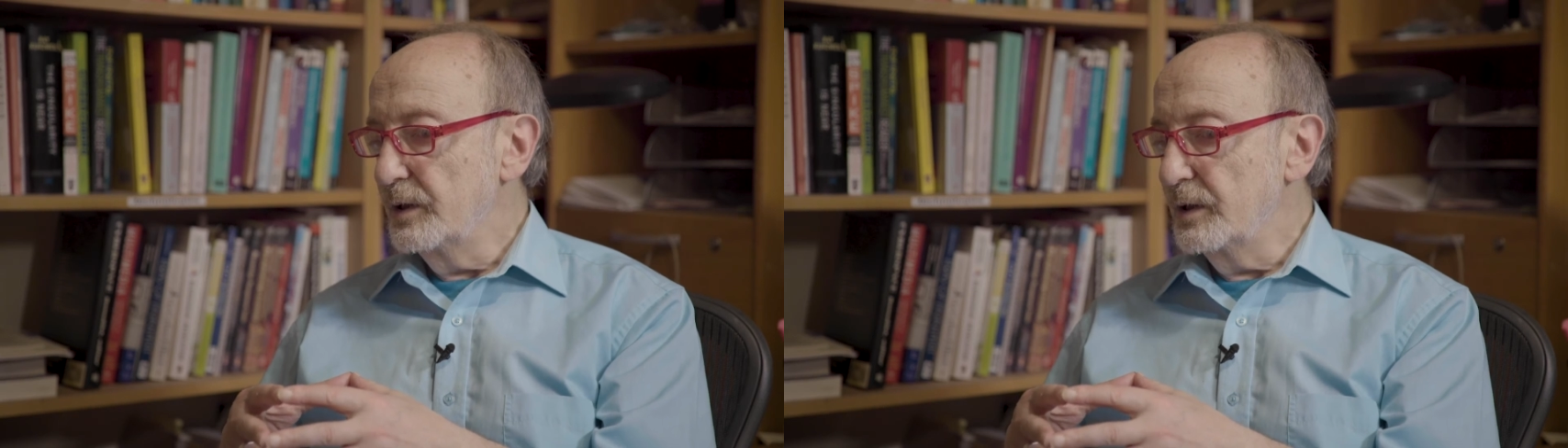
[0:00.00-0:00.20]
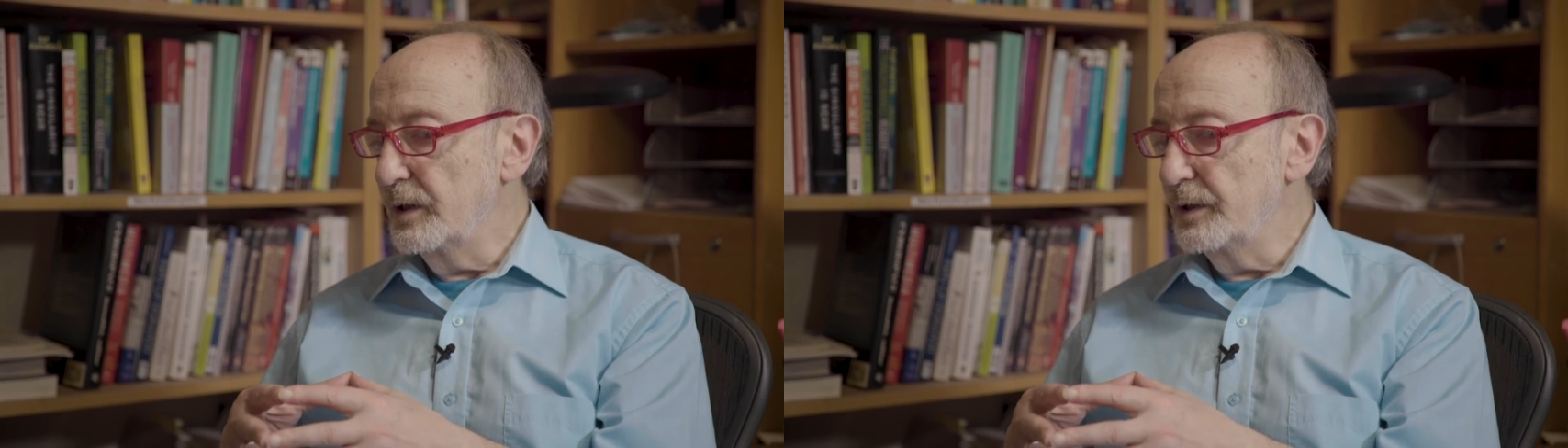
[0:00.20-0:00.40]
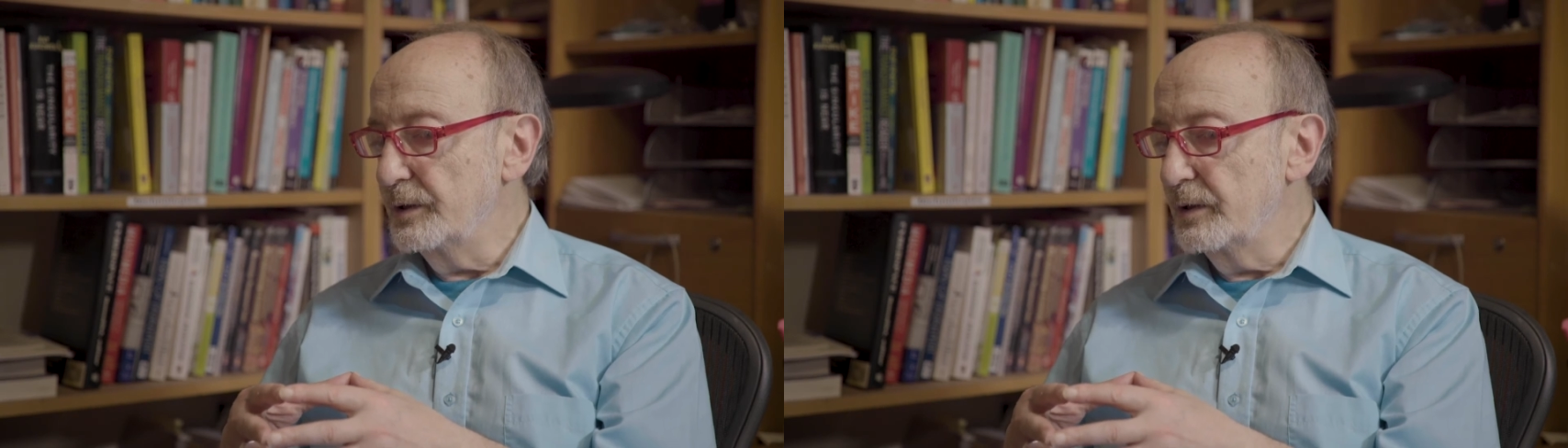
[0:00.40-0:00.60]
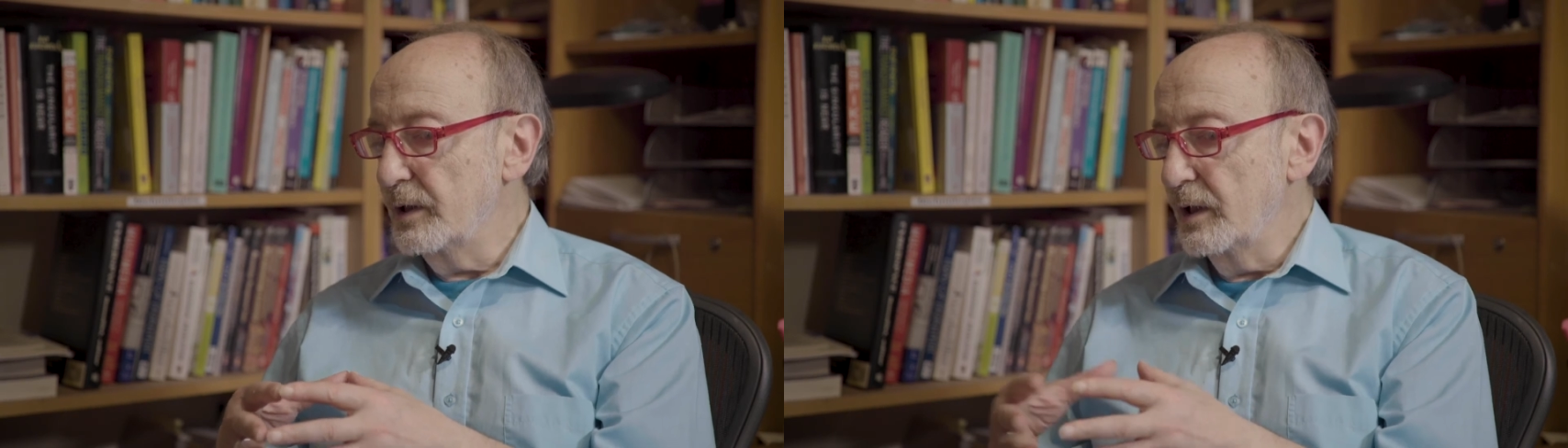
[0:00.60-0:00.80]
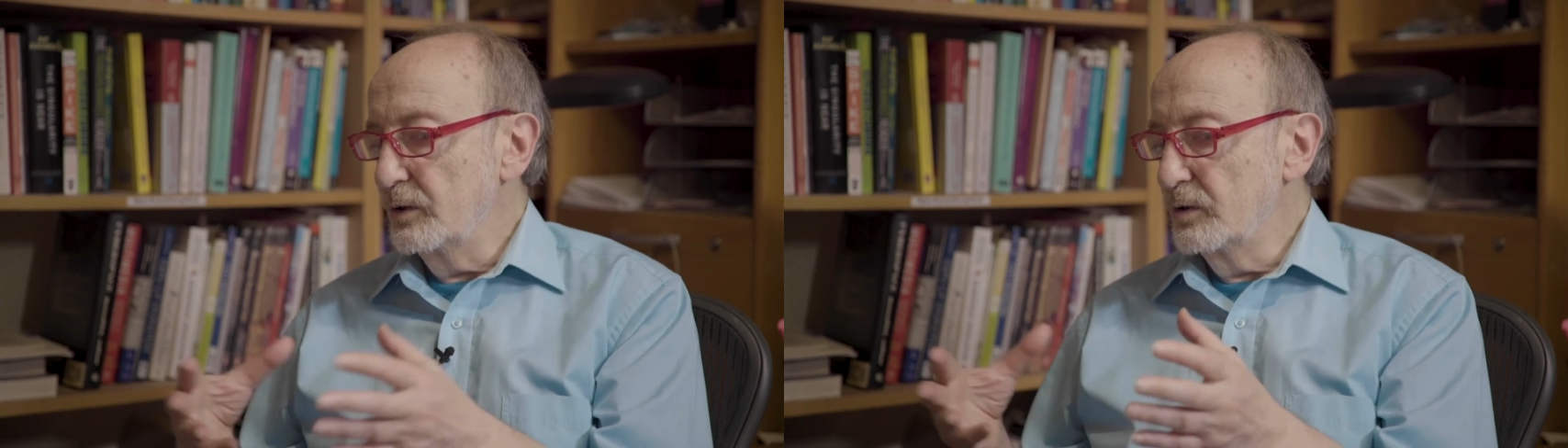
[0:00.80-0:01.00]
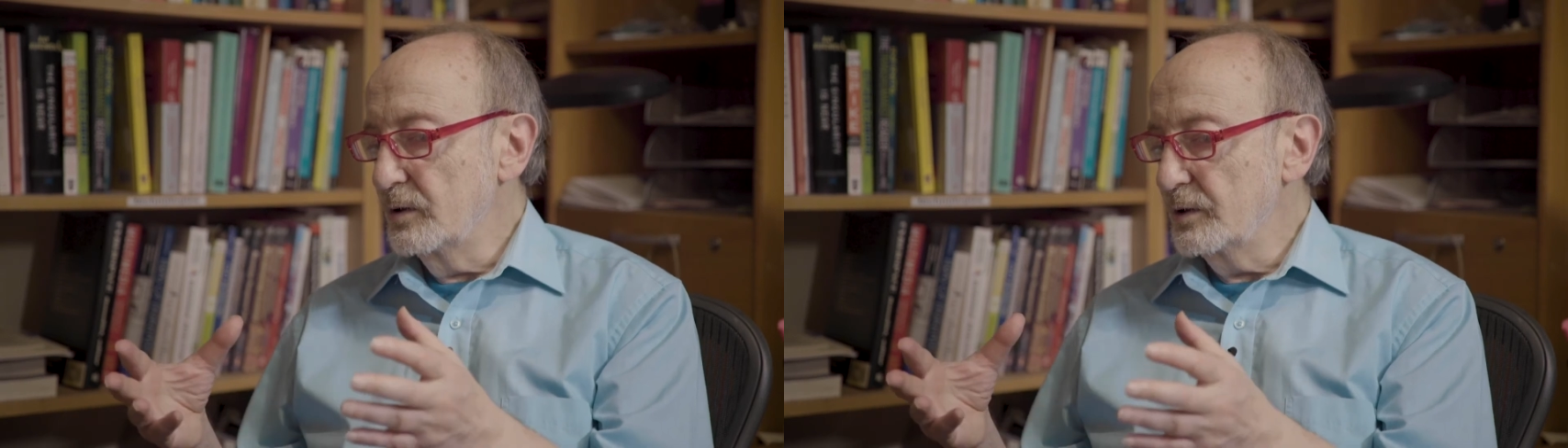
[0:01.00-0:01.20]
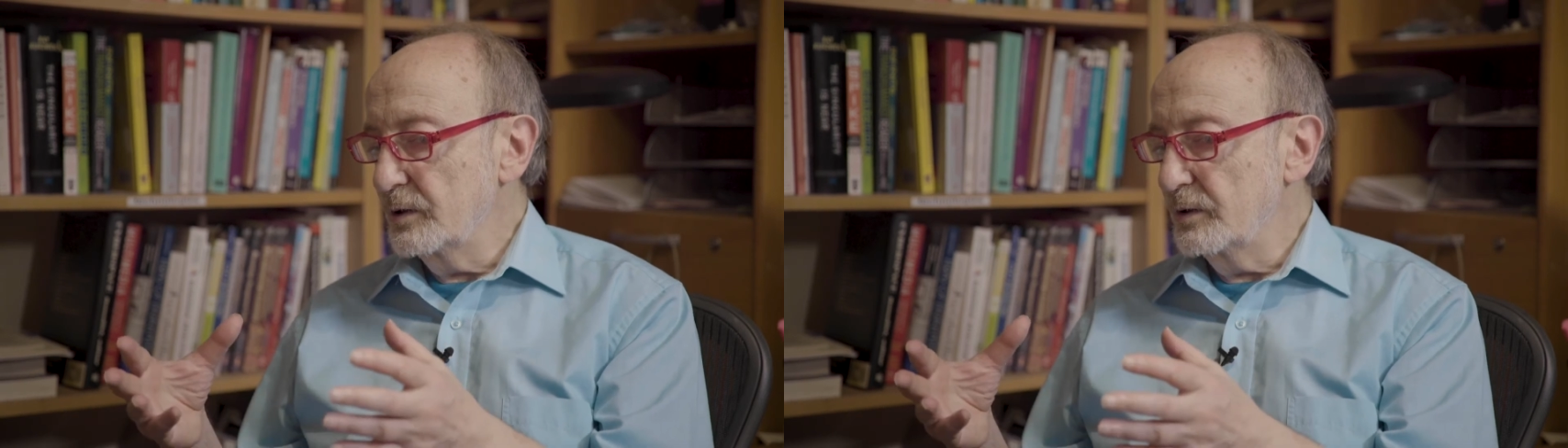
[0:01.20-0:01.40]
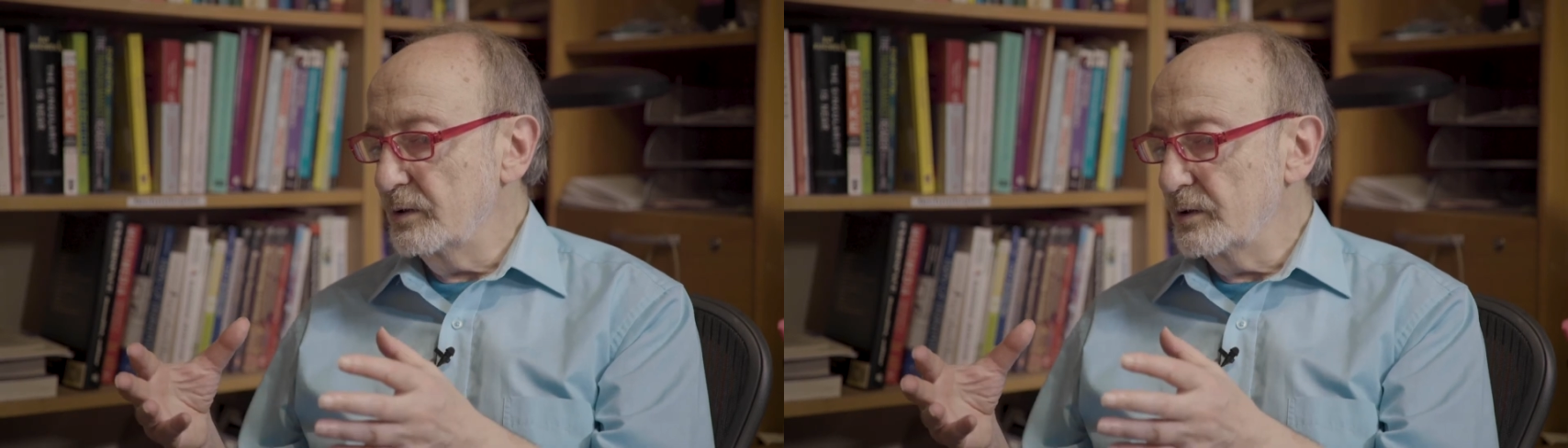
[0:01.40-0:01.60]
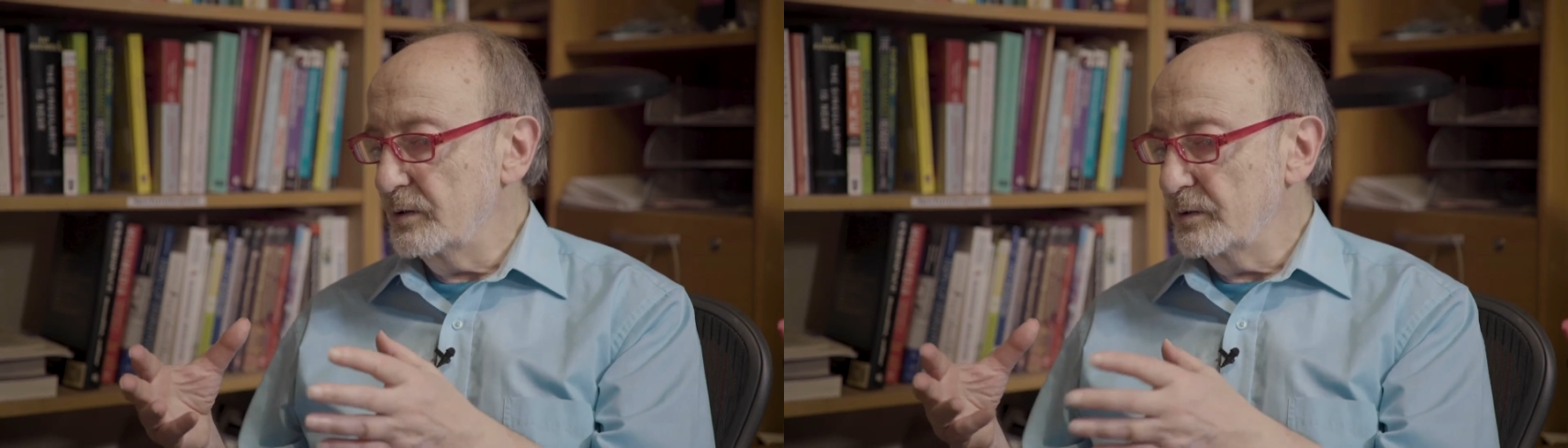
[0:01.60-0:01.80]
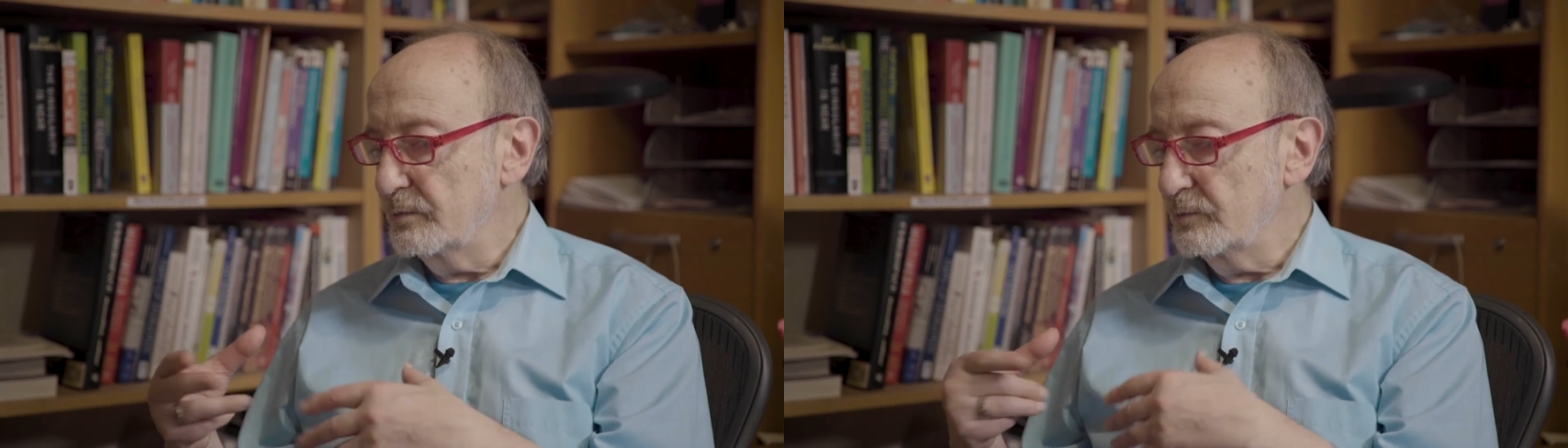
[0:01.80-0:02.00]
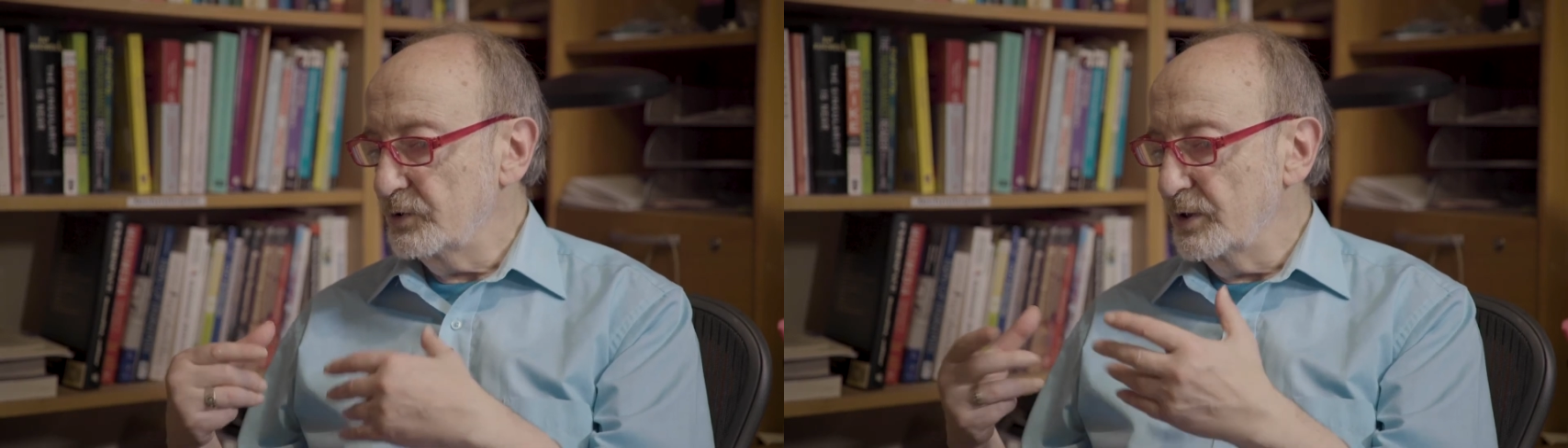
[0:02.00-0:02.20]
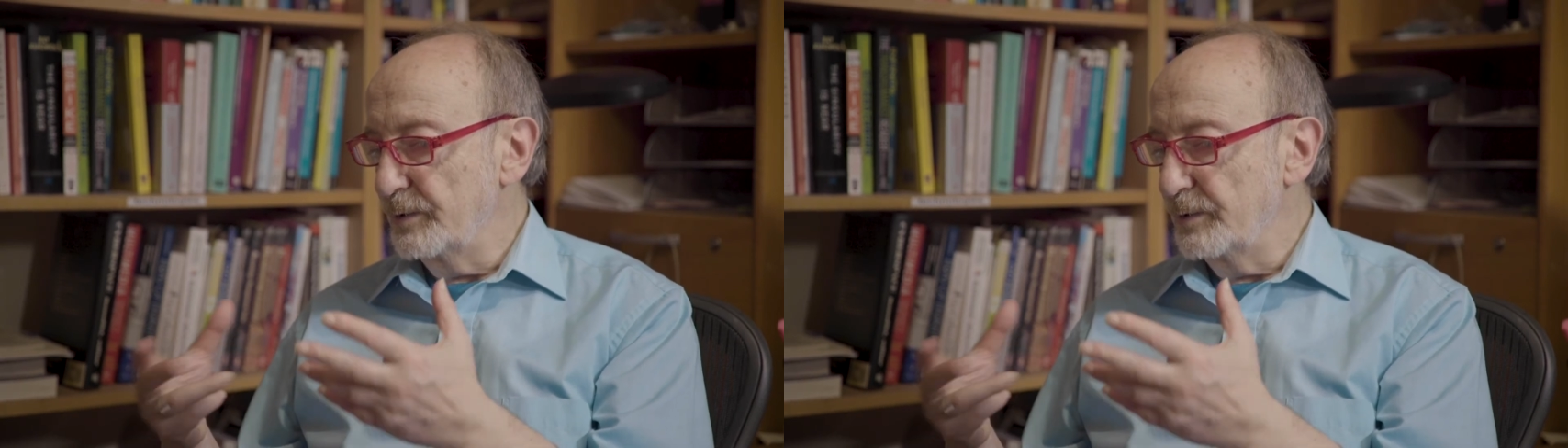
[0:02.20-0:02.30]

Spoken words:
And I learned, so